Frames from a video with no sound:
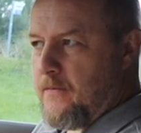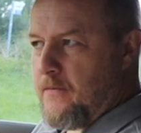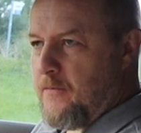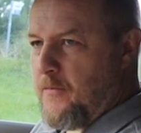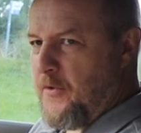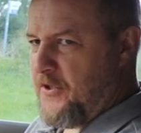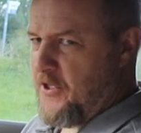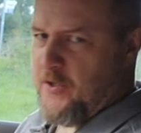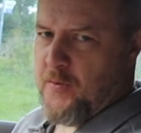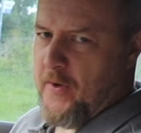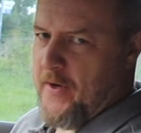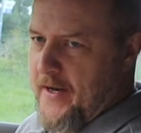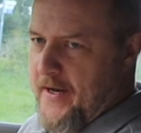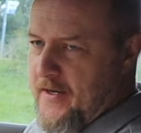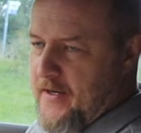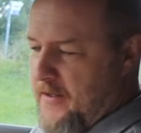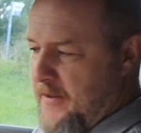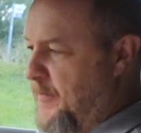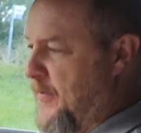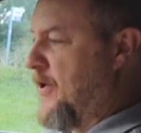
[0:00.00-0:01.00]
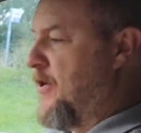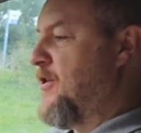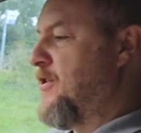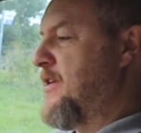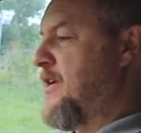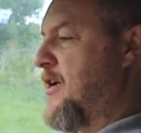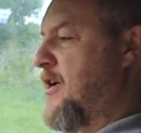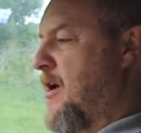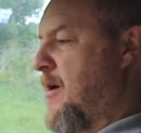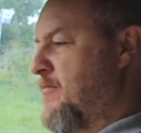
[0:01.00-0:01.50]
which is weird
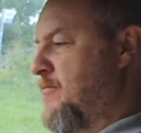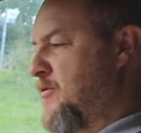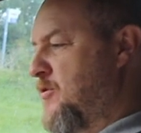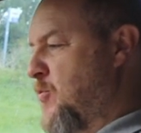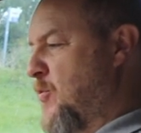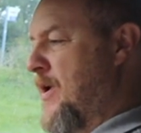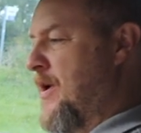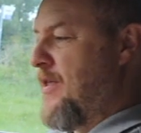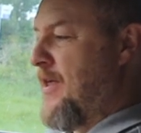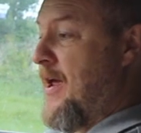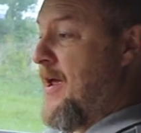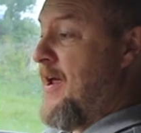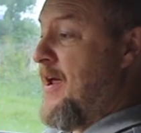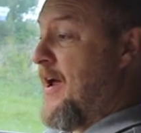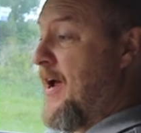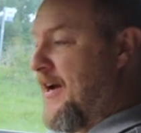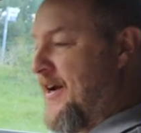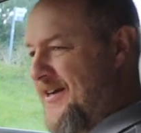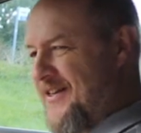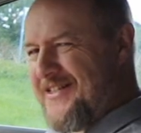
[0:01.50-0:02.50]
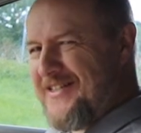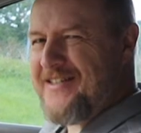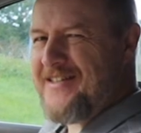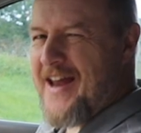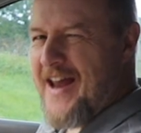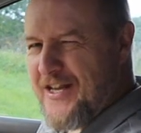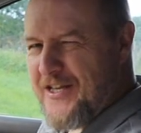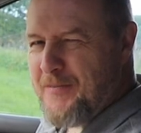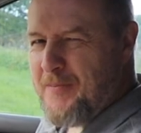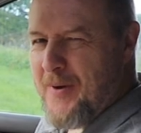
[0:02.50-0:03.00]
because it comes with a
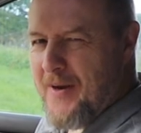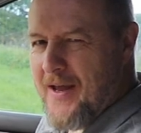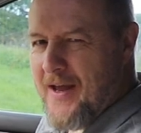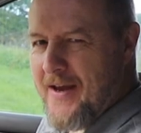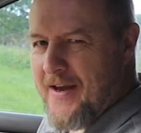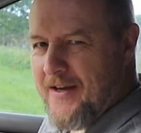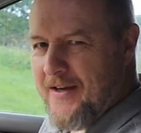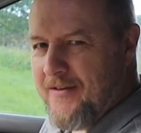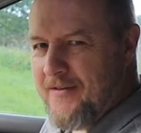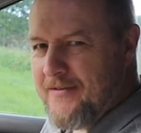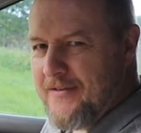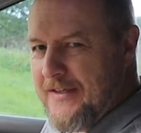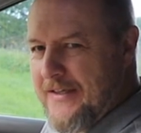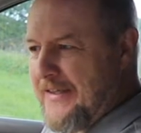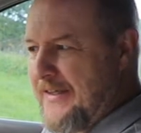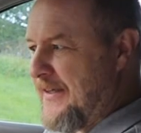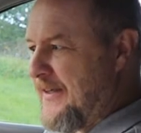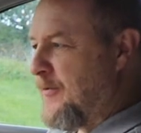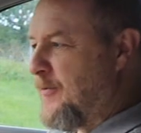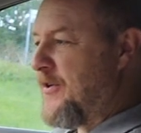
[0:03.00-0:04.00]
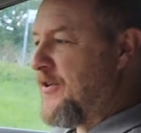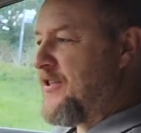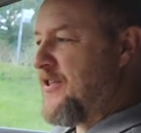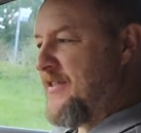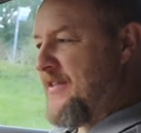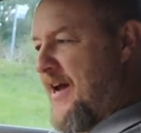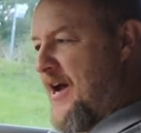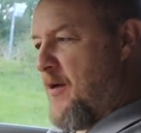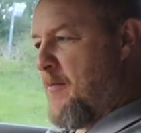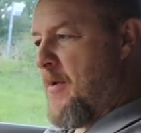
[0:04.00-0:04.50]
cassette player, which
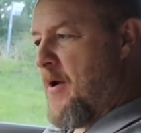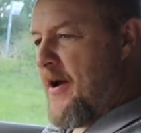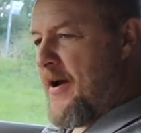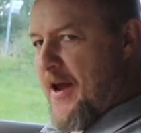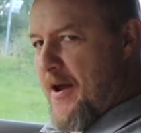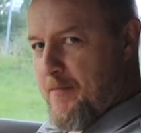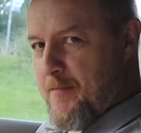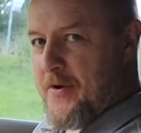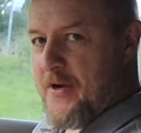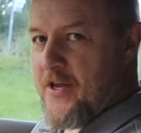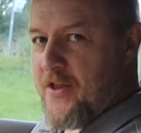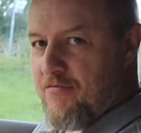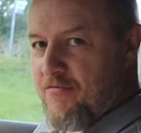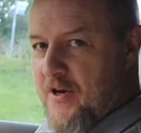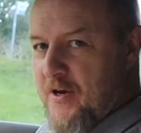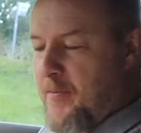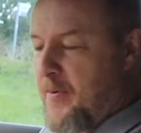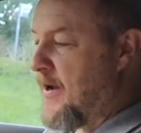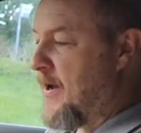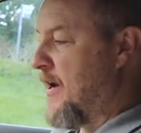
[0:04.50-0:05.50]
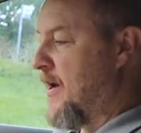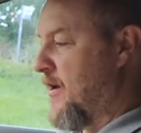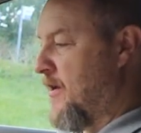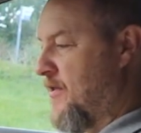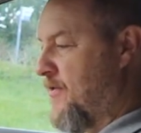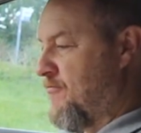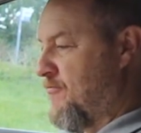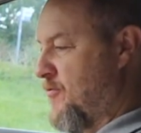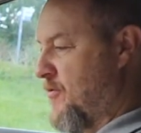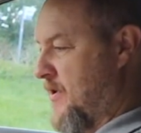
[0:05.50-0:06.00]
is now my MP3 player
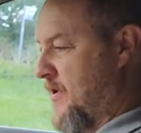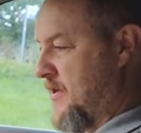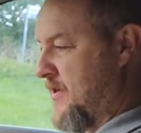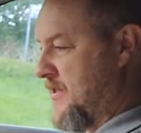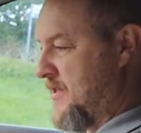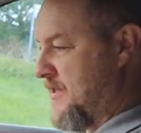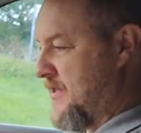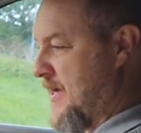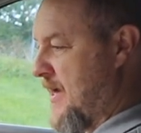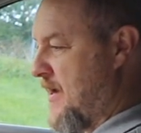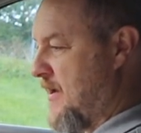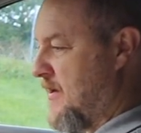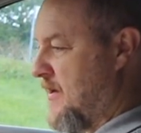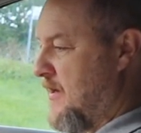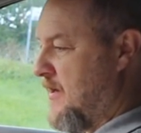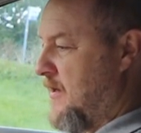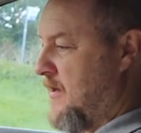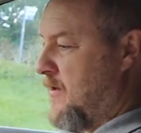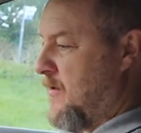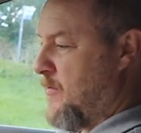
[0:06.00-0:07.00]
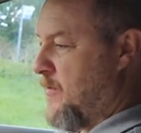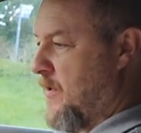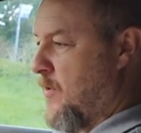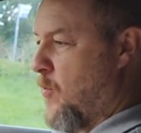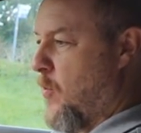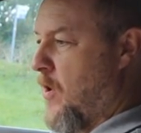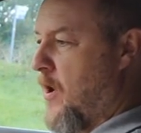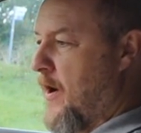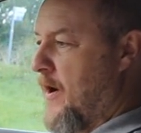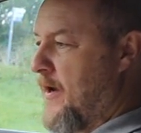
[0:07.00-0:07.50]
through a cassette with
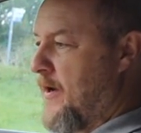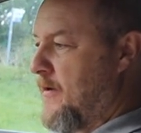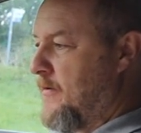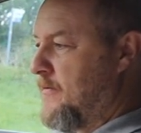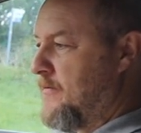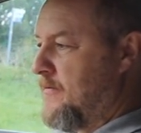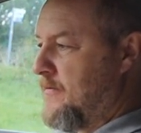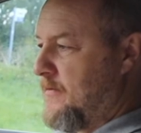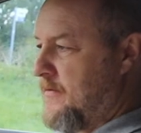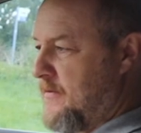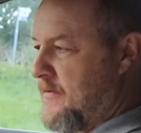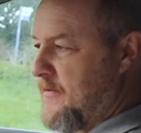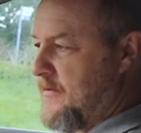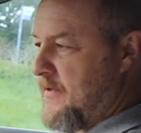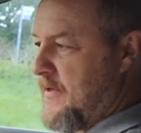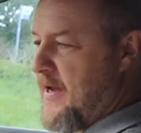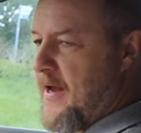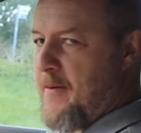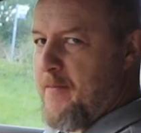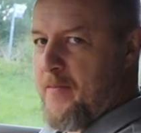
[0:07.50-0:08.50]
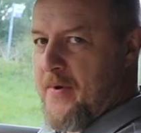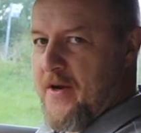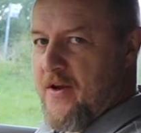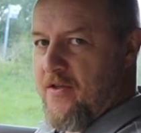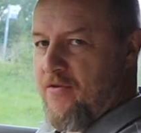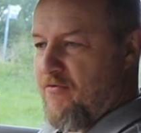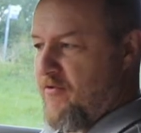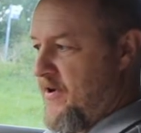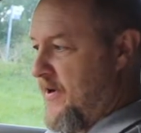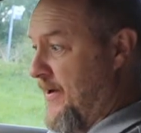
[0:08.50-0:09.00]
a wire
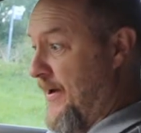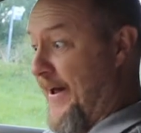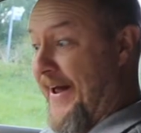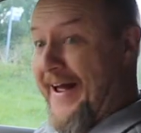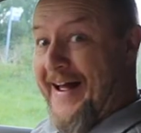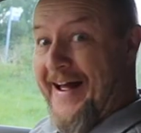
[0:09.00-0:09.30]
MP3